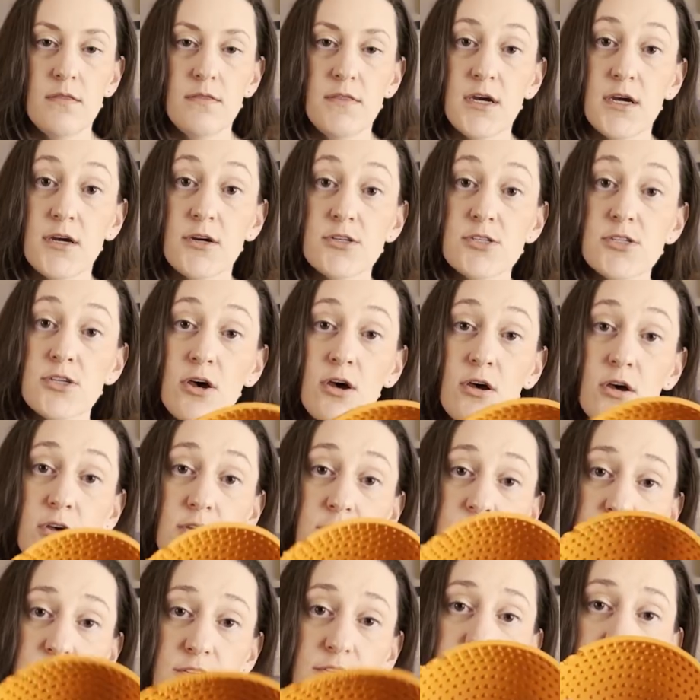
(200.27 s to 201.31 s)
There's
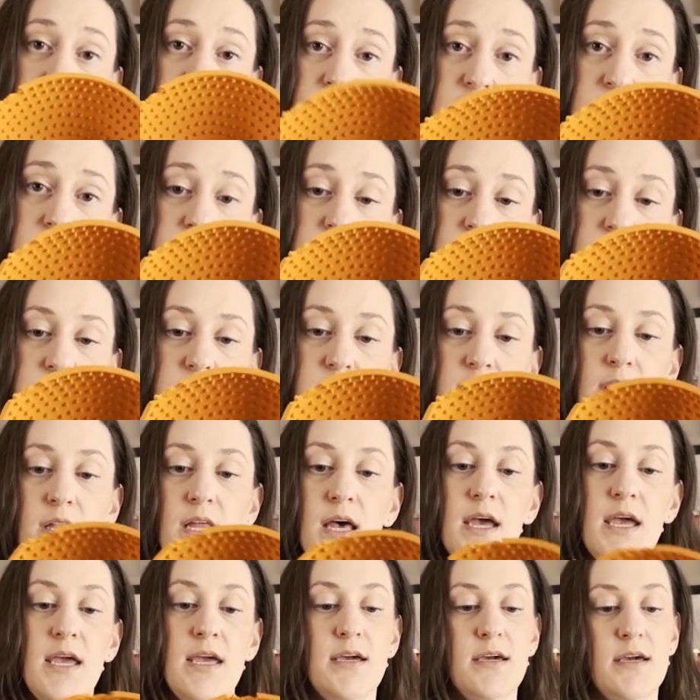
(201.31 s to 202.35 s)
also things
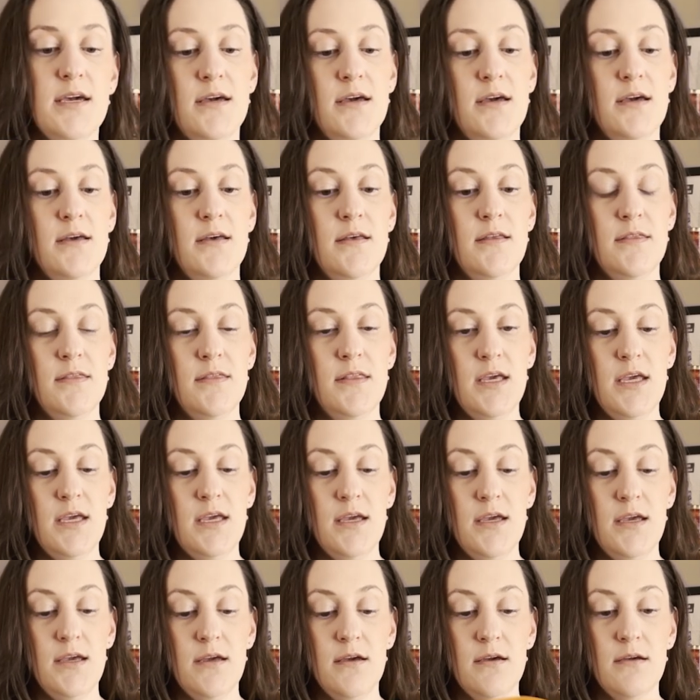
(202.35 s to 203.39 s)
like
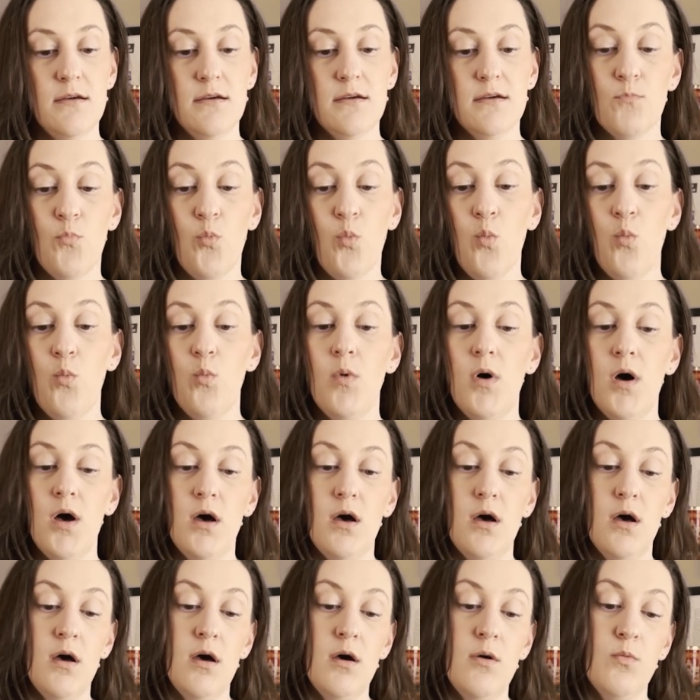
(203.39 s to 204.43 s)
the
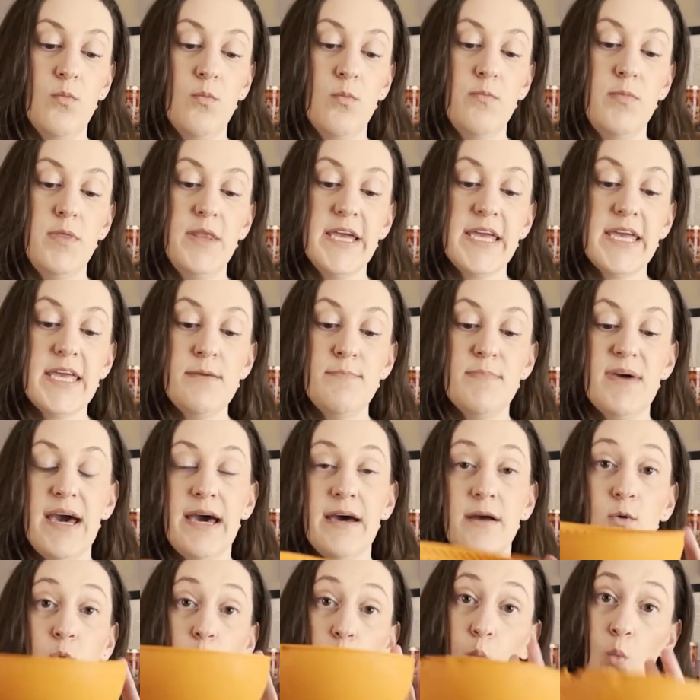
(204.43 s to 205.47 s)
Licky
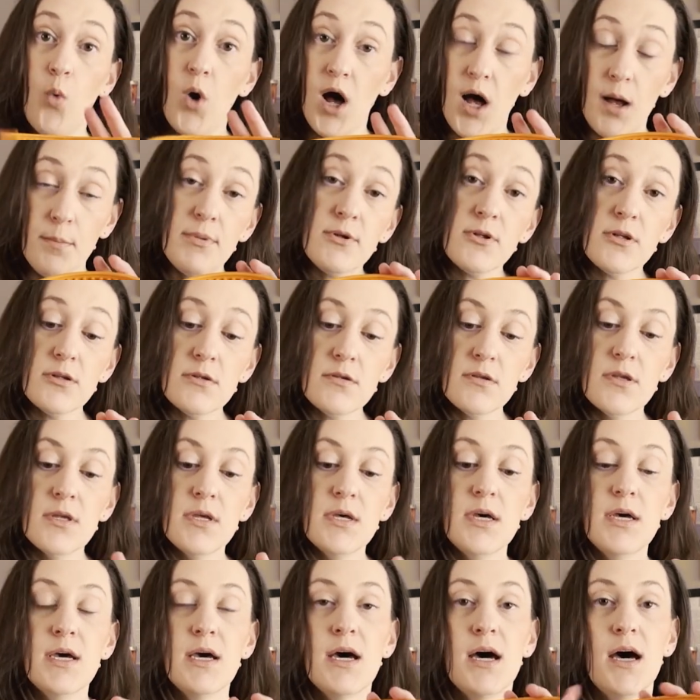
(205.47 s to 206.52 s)
Mat Wobble.
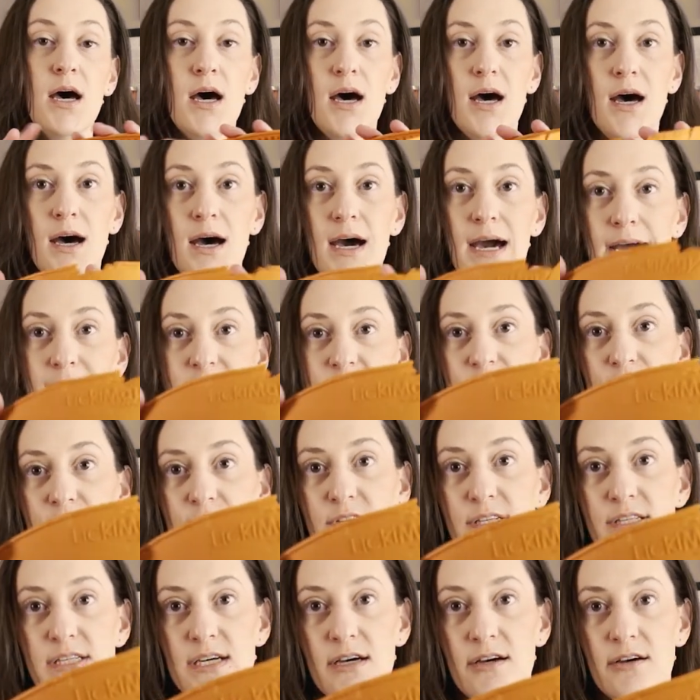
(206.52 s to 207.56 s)
As you
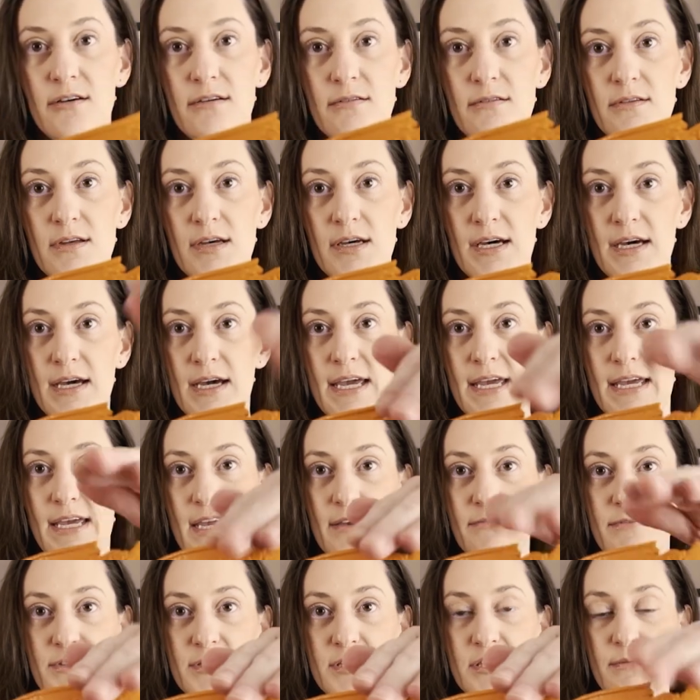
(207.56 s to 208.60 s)
can tell, I
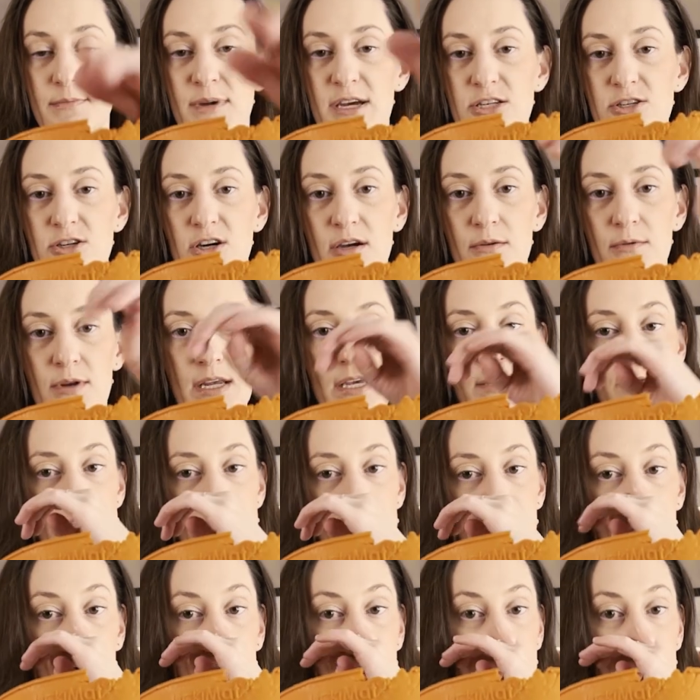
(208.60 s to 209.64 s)
gave this to my dog when he was
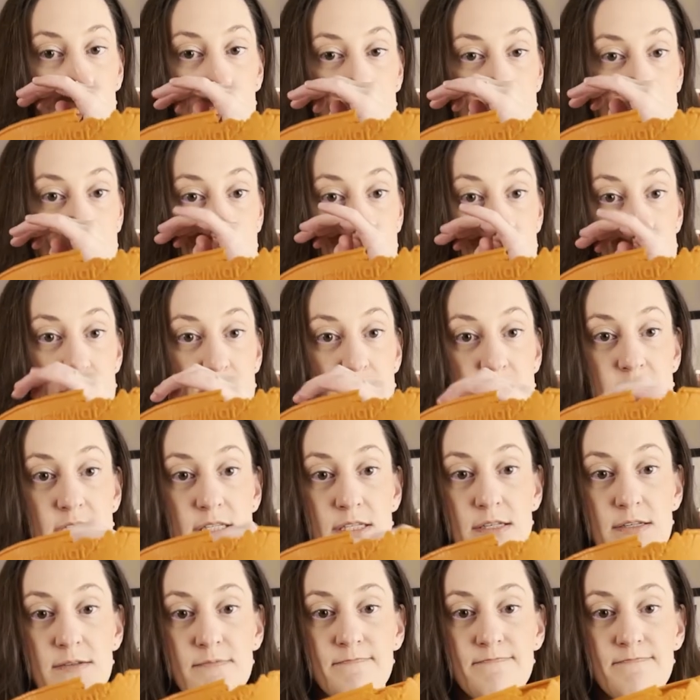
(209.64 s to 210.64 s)
a puppy and he was just